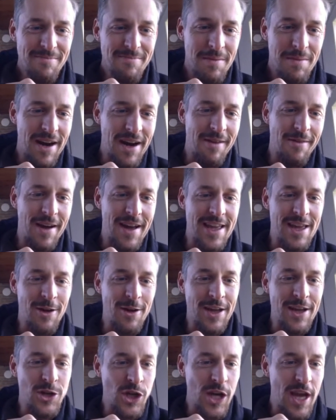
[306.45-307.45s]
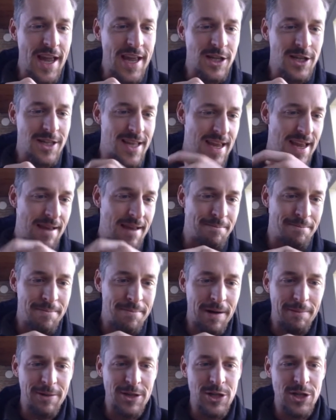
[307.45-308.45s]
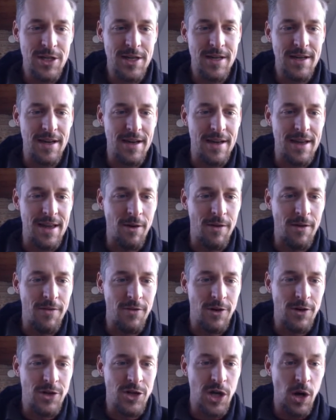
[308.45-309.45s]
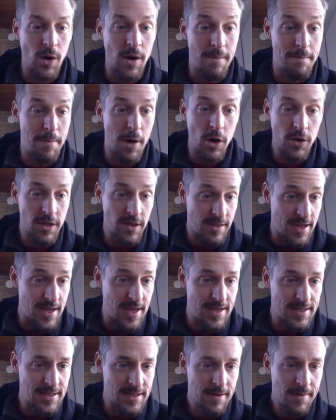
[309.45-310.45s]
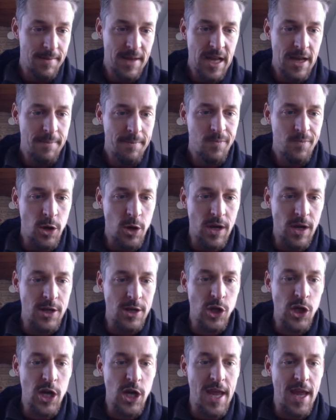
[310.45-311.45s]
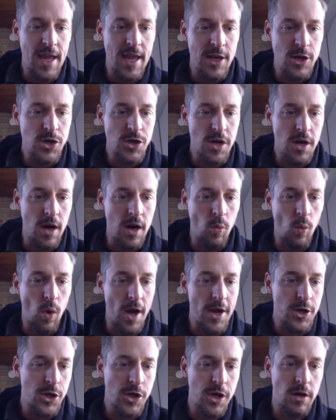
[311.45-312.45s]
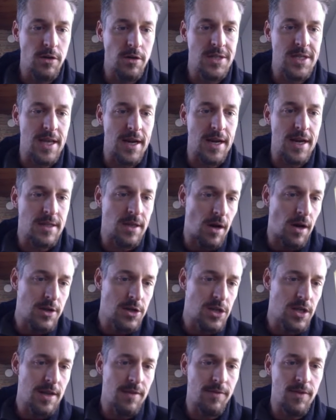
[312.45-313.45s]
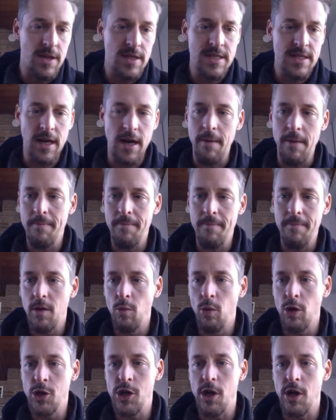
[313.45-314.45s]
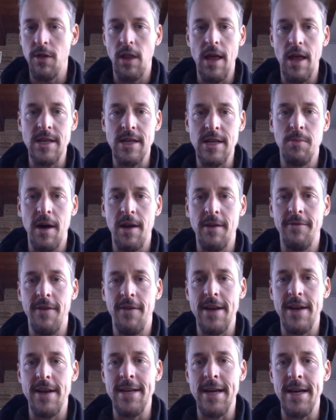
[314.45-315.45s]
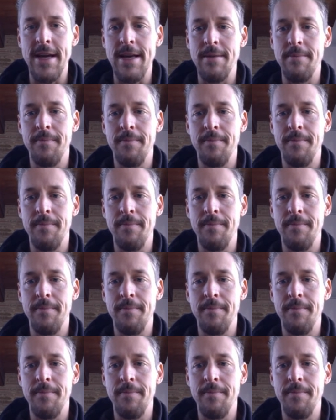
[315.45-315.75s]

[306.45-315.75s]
But anyway, you can change the published, if you're showing both of these, you can change what shows there. So I'll just leave this up. We'll show the last modified date.